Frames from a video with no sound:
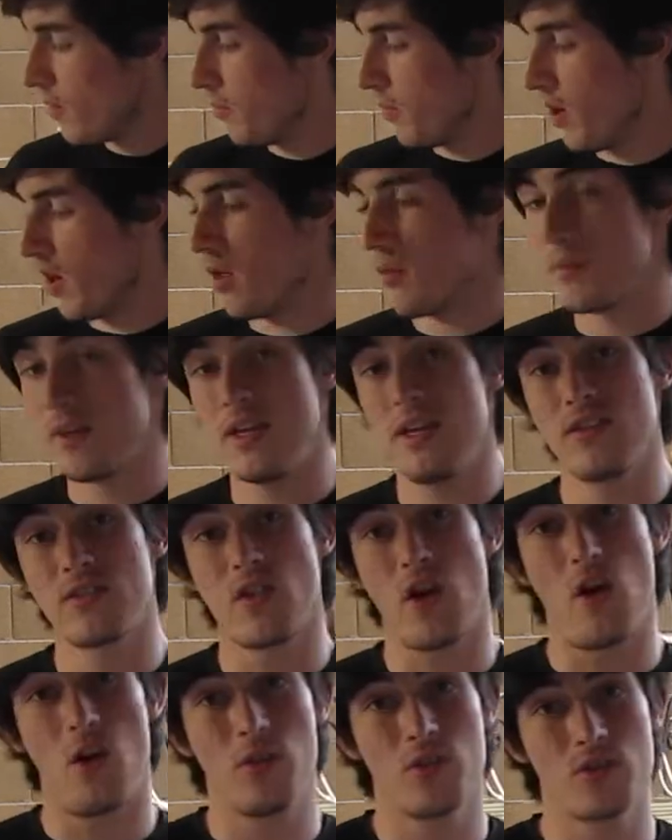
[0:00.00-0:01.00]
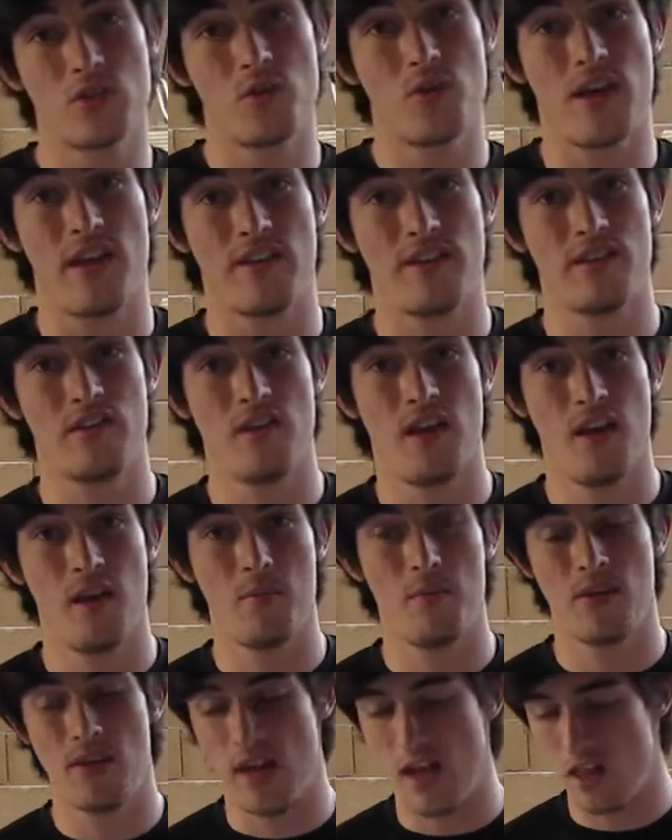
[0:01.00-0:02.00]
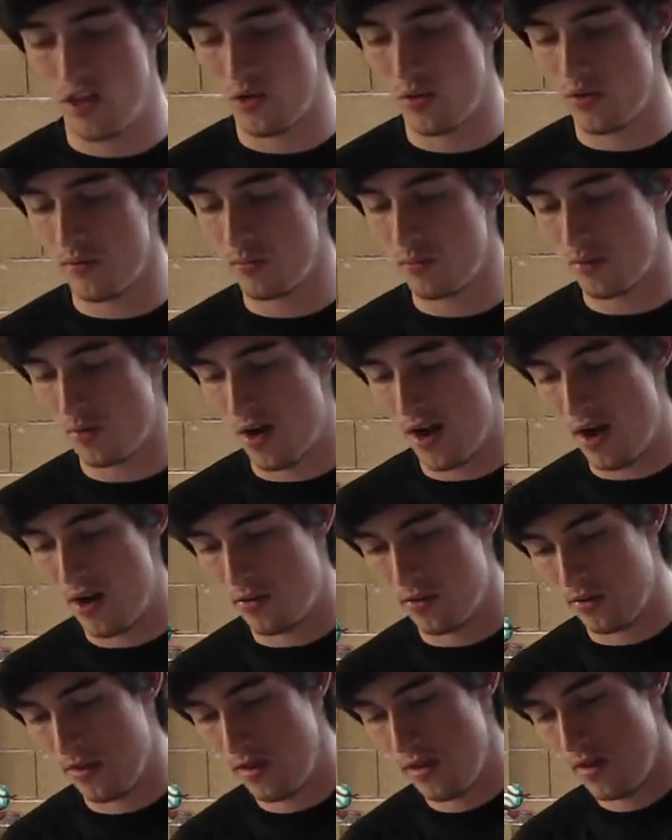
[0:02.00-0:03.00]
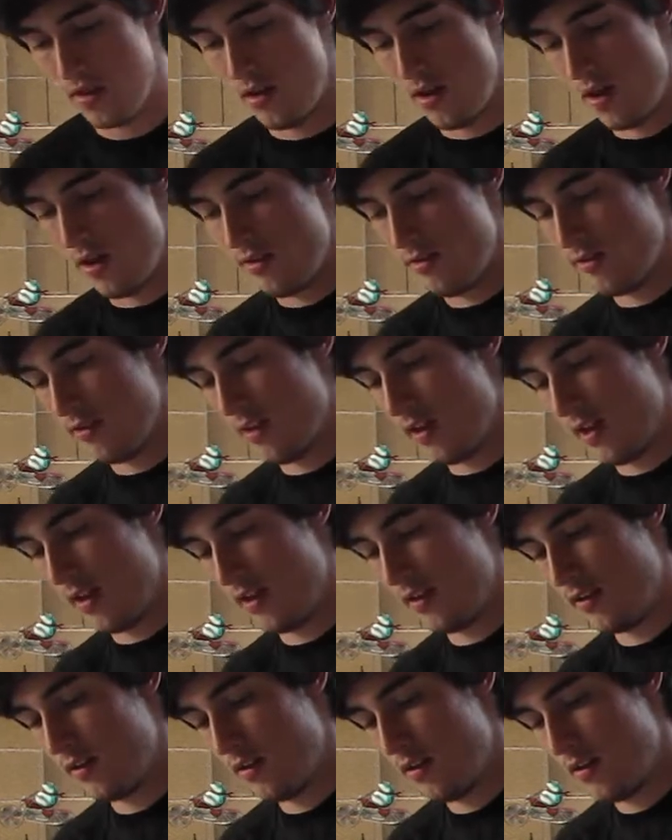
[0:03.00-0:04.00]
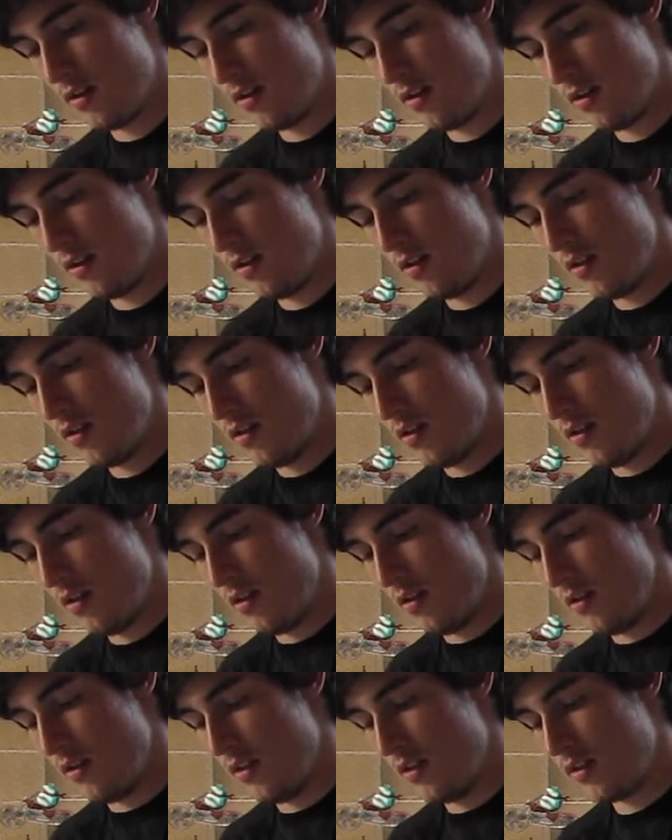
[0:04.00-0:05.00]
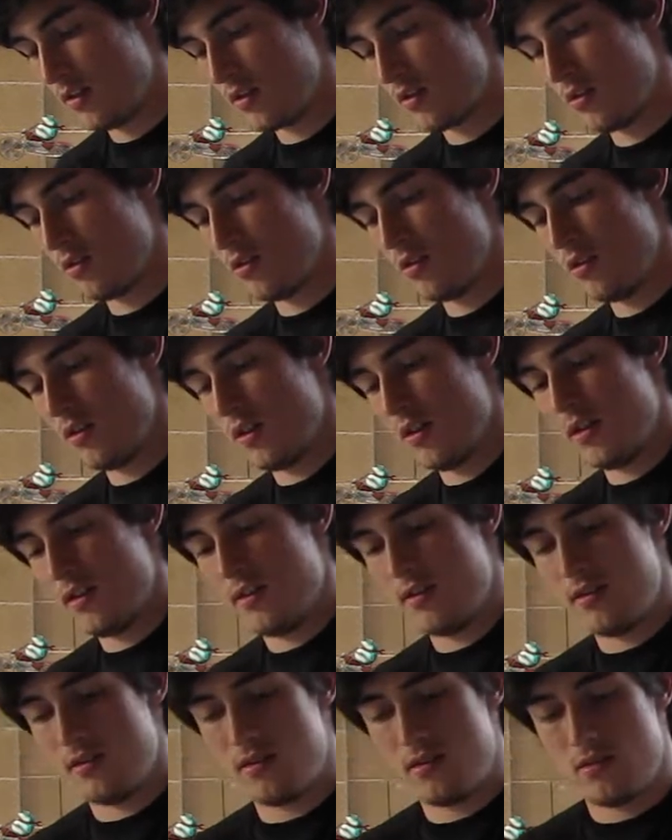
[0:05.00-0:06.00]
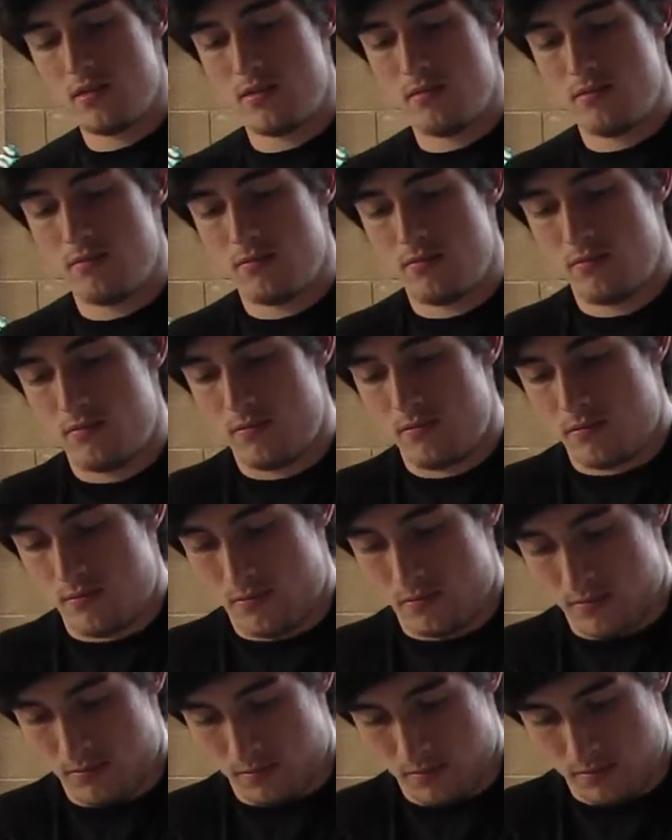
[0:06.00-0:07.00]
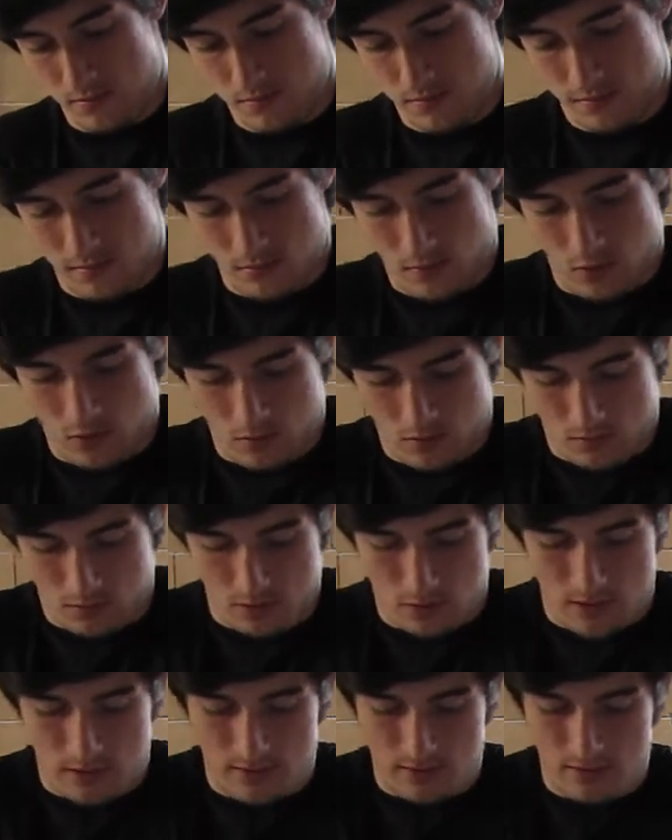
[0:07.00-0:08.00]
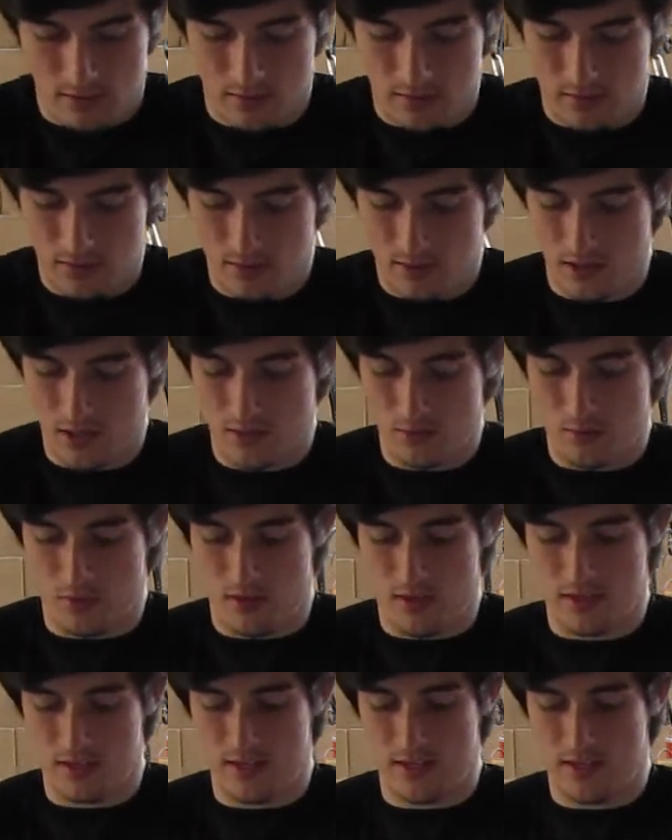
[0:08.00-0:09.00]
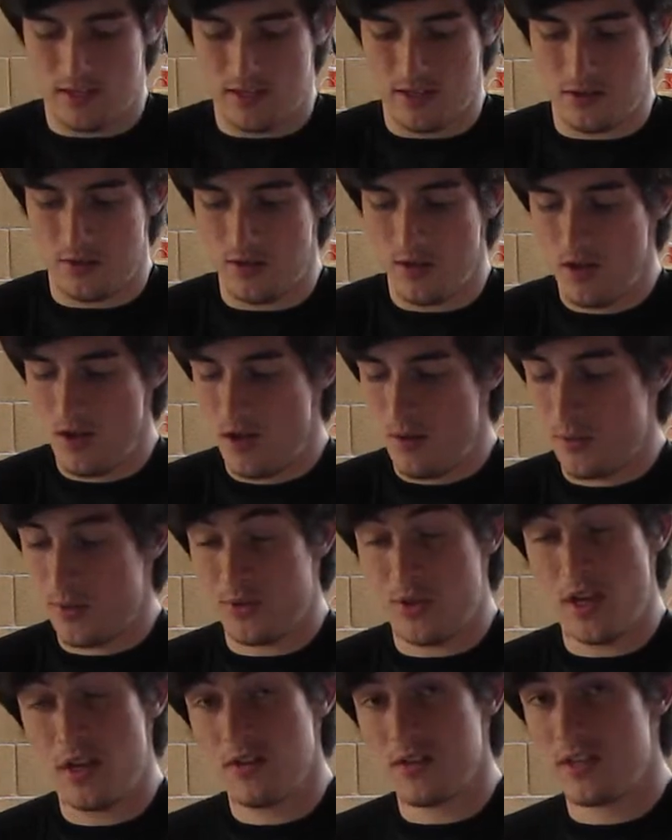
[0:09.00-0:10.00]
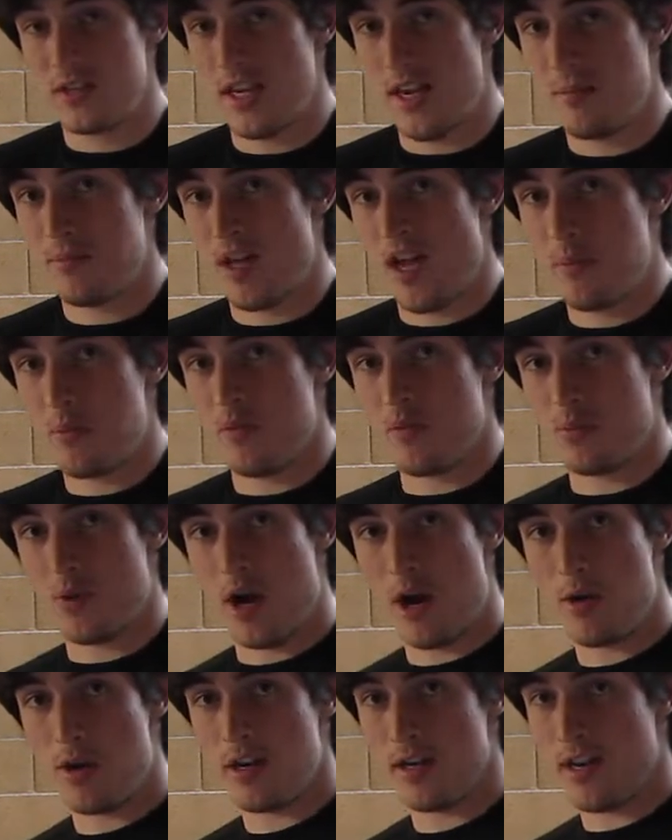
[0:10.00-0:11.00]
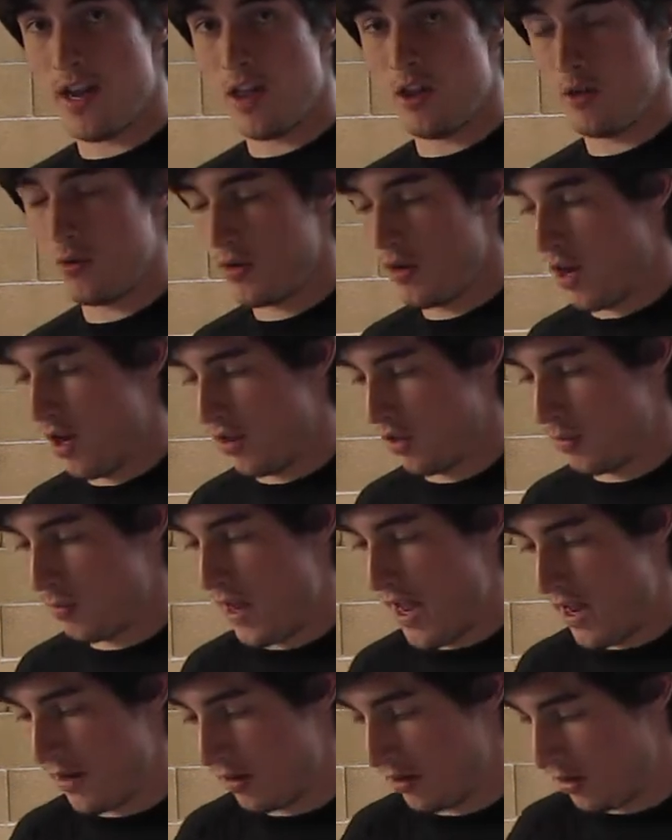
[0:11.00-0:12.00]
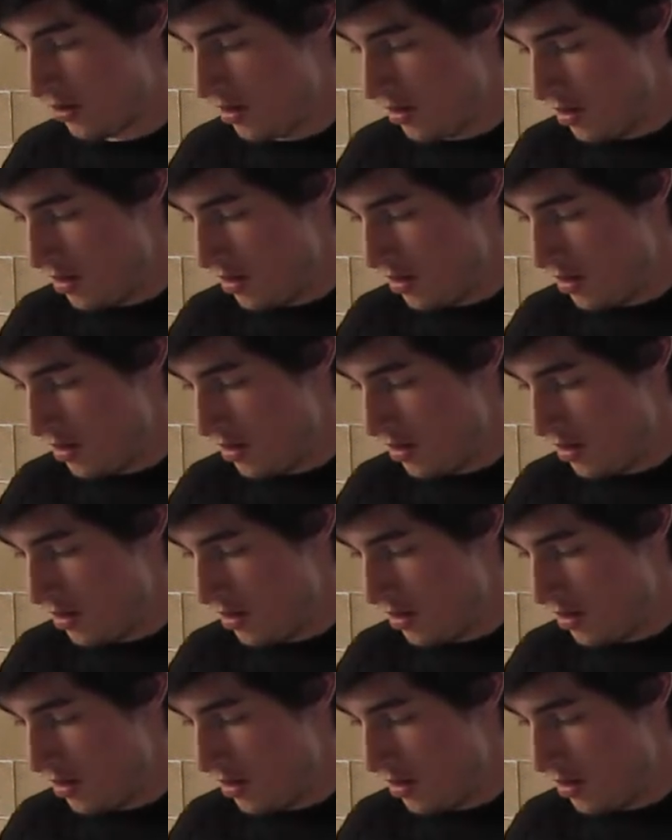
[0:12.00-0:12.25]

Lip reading: But he is also that same yellow and brown that this girl is. Oh jeez, she didn't want to stay still. But they're the same type of brown and yellow color pattern.